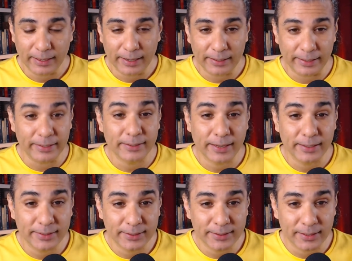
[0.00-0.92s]
and
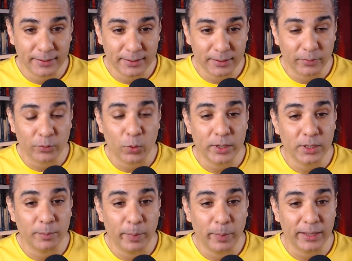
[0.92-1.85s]
inconsistencies of
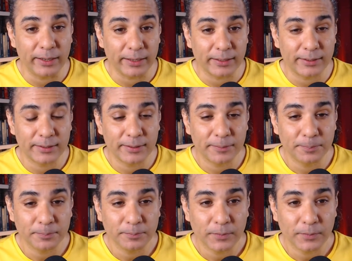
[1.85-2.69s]
quantum mechanics.